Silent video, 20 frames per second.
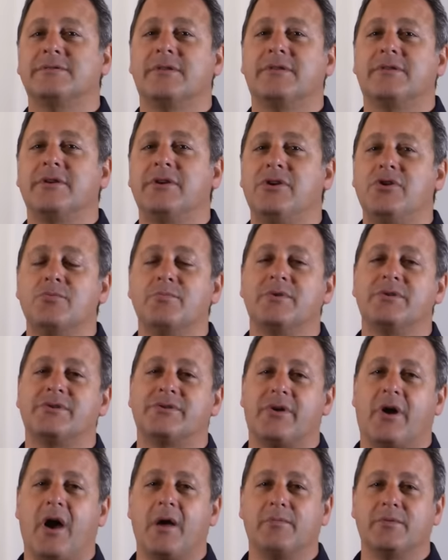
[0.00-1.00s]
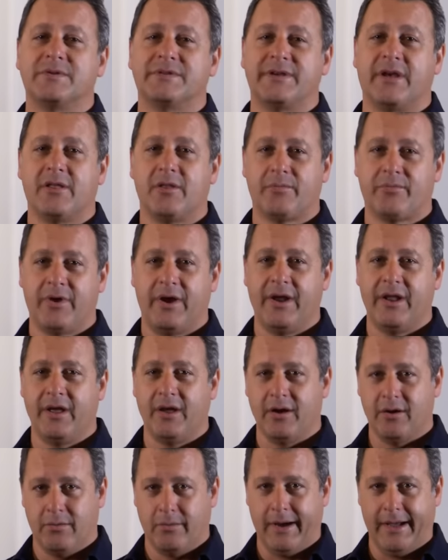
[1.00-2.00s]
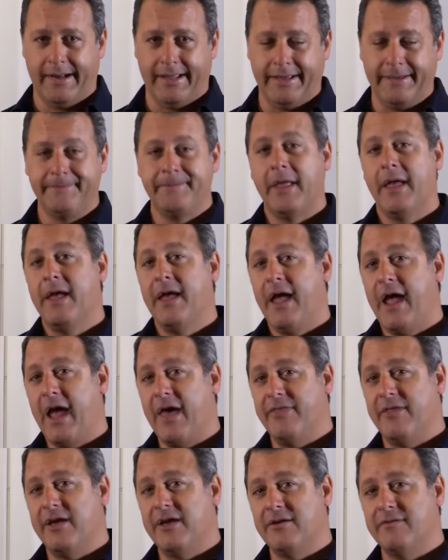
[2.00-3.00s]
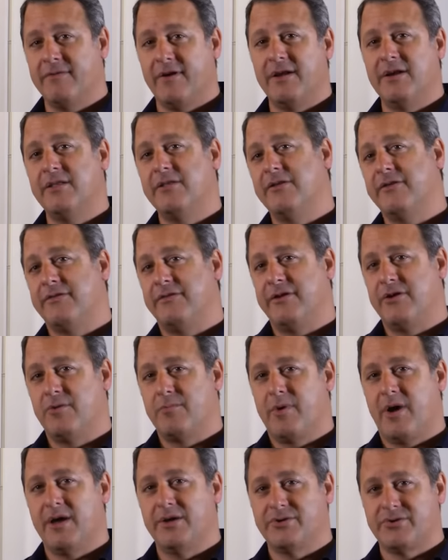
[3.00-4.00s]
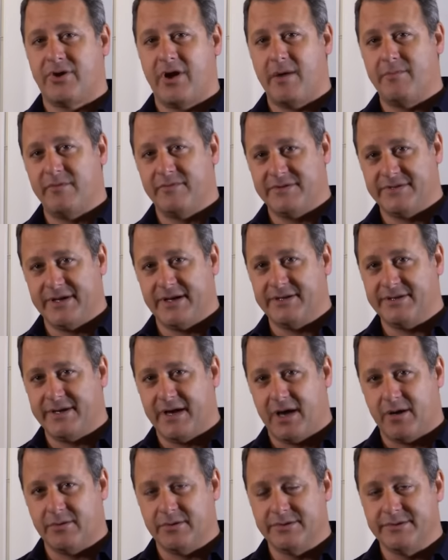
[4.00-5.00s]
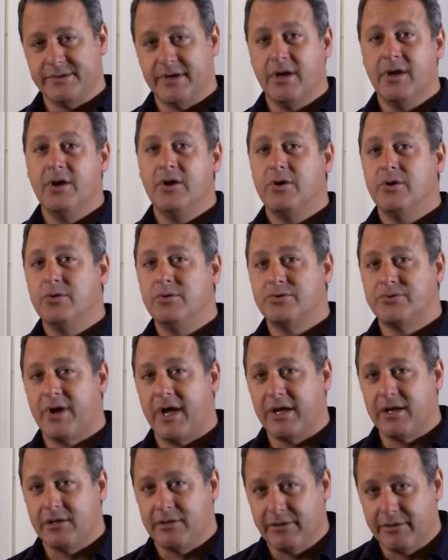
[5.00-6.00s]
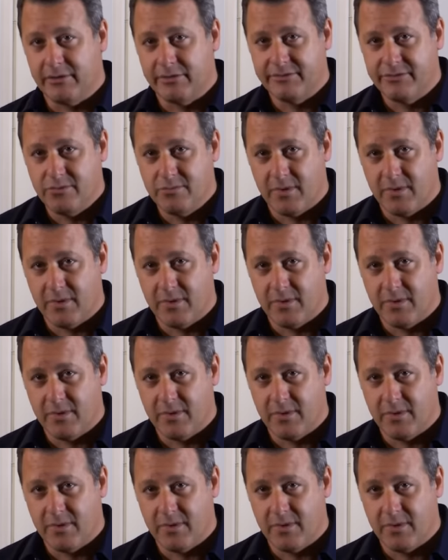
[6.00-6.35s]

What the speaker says: that the human tribe was celebrating a wedding, and they invited this nearby tribe of centaurs who drank a little too